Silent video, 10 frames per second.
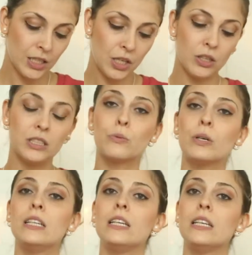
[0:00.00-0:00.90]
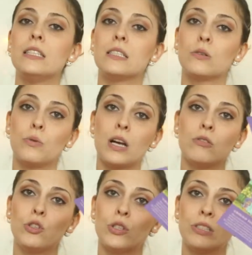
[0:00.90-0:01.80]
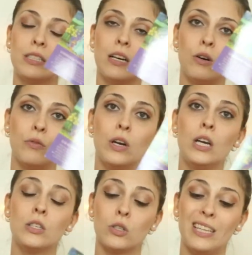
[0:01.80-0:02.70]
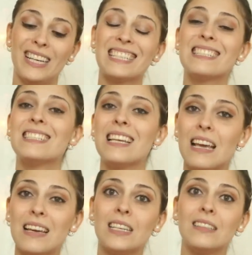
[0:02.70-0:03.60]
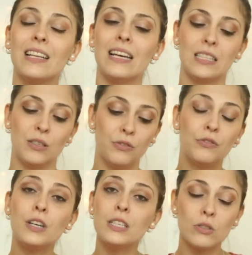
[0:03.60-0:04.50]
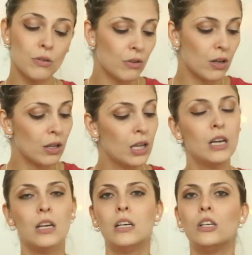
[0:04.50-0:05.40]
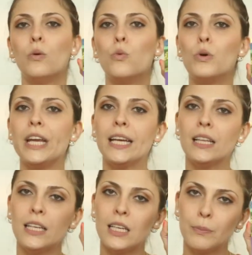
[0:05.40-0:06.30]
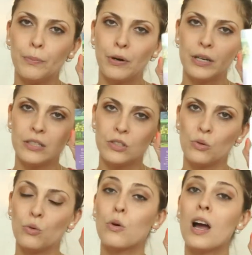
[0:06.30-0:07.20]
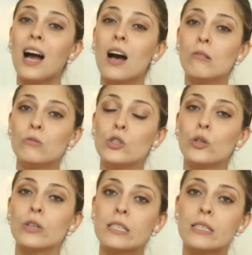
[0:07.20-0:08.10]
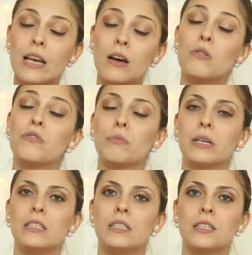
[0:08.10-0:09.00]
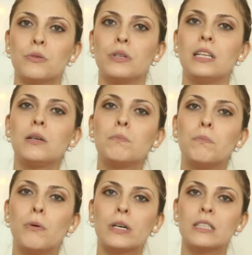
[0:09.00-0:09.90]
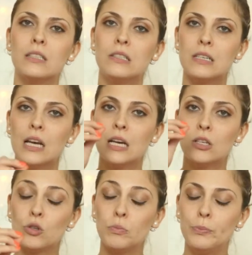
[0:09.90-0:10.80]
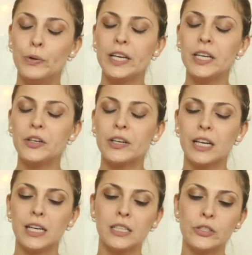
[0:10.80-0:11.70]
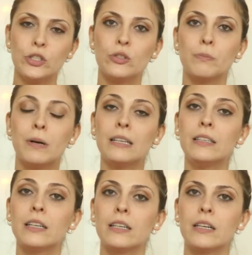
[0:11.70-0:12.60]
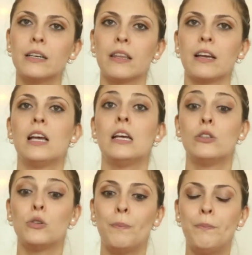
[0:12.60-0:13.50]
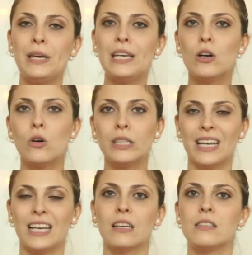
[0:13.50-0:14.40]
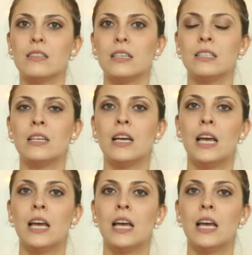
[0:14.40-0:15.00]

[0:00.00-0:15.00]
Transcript: The other one is ground yourself. So they are saying that, first of all, really important to ground yourself, my dear, really important to bring your energy to Mother Earth, to be connected.